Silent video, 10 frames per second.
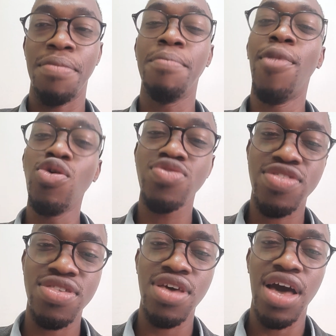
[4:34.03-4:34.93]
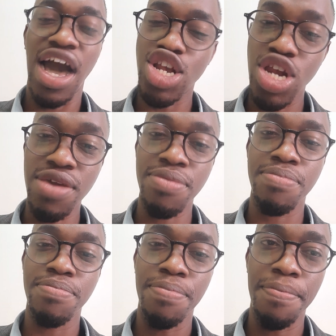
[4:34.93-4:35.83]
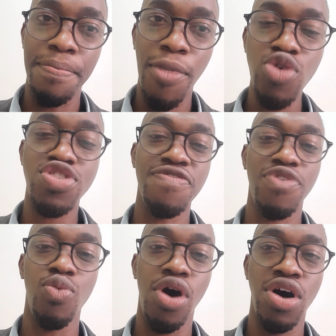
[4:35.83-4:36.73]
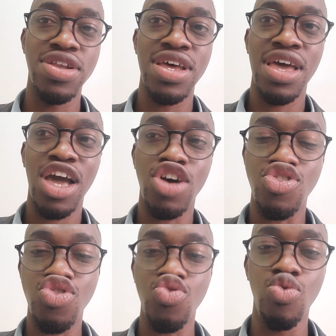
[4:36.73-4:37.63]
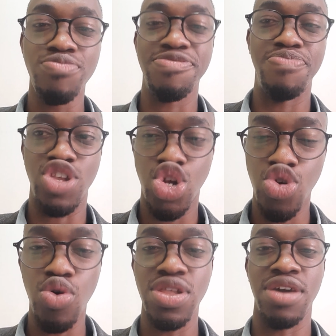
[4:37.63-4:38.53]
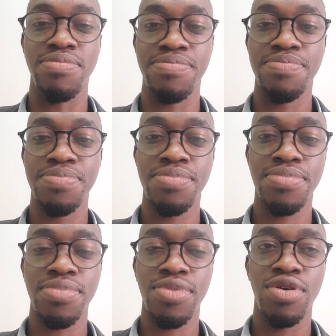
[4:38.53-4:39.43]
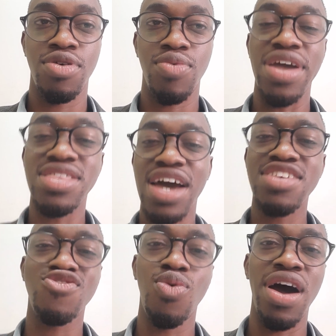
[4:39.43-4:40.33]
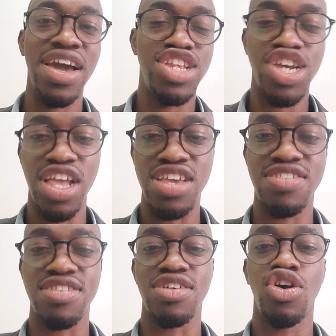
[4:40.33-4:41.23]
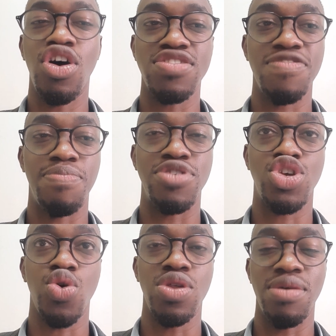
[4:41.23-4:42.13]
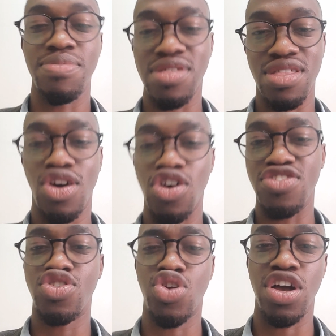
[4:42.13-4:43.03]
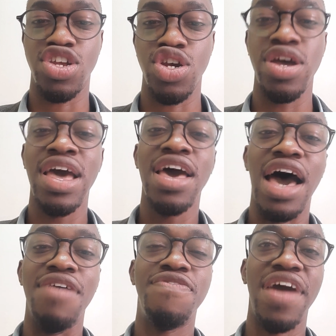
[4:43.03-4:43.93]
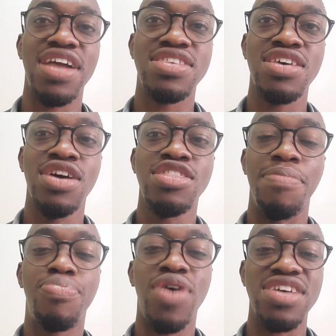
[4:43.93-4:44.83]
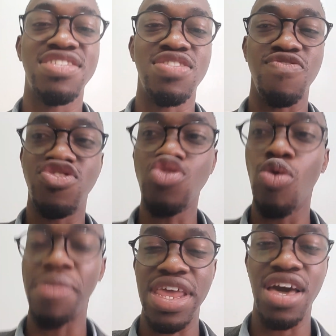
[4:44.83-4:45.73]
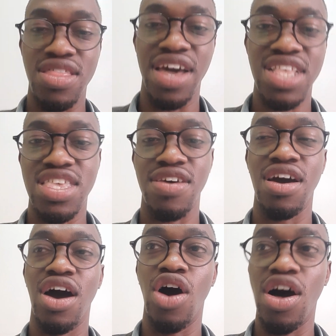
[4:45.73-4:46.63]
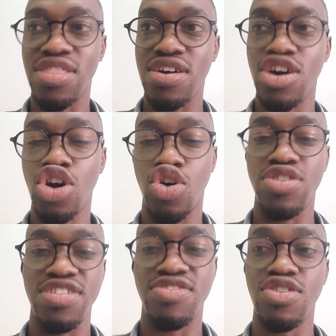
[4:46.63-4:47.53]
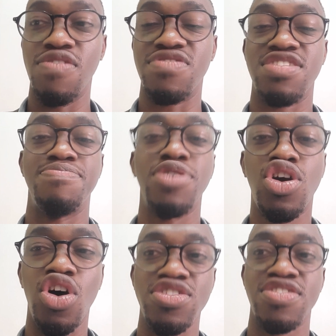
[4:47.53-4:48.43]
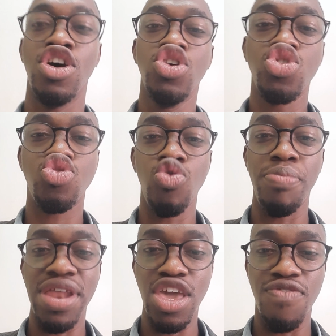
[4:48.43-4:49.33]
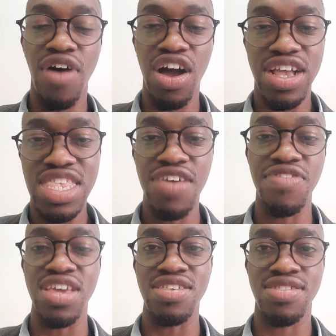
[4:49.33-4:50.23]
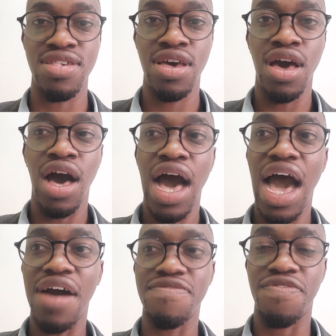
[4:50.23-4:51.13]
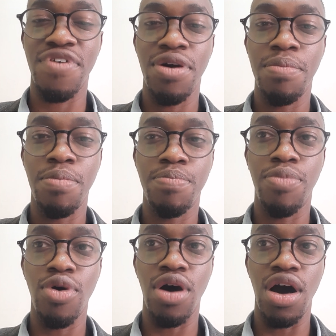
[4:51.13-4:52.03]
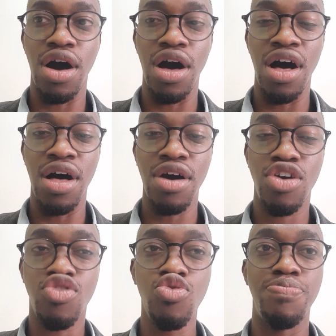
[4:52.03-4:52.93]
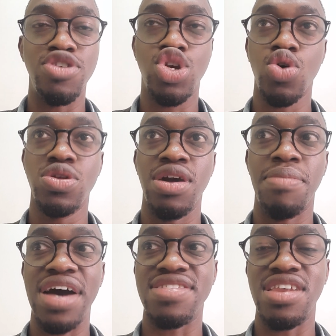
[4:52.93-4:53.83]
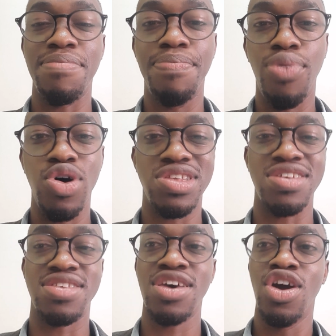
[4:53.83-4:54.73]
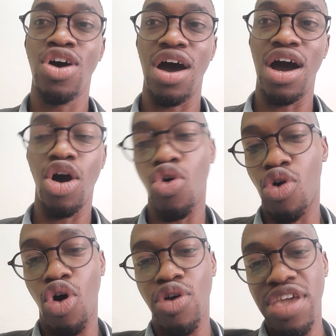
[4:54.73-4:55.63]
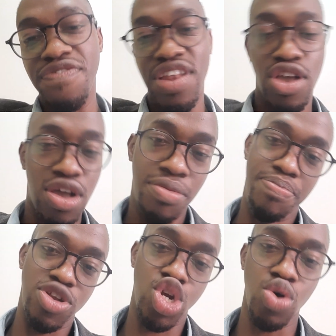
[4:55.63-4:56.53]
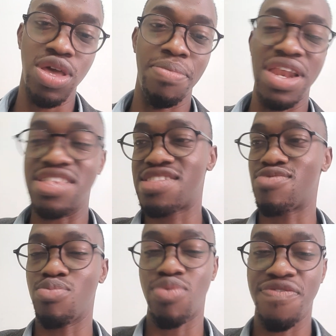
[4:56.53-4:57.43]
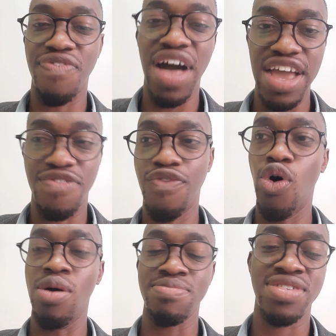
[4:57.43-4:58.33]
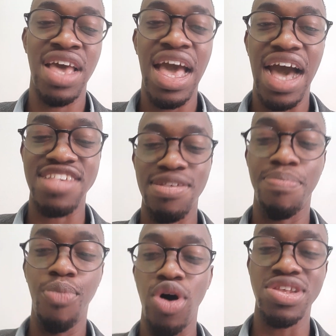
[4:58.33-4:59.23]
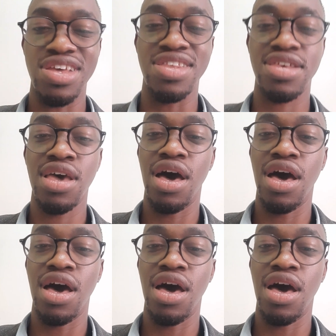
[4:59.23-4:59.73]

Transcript: of the world consumes petroleum, right? That is why changes to the cost of petroleum and cost structure affect the prices of so many other goods and services, because so many of our activities have crude petroleum as an important, or even petroleum in its refined forms as important